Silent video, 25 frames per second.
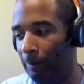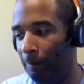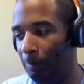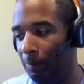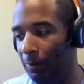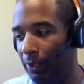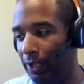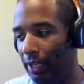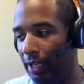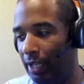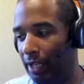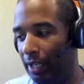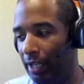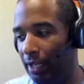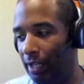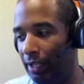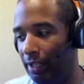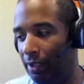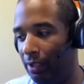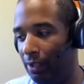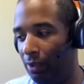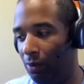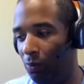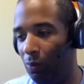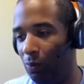
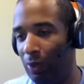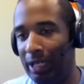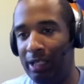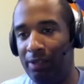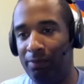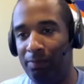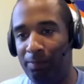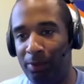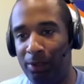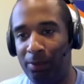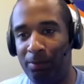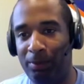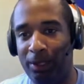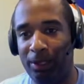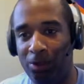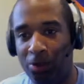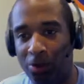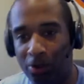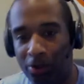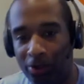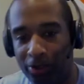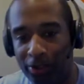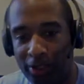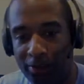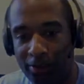and waiting to be called
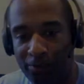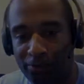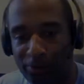up for the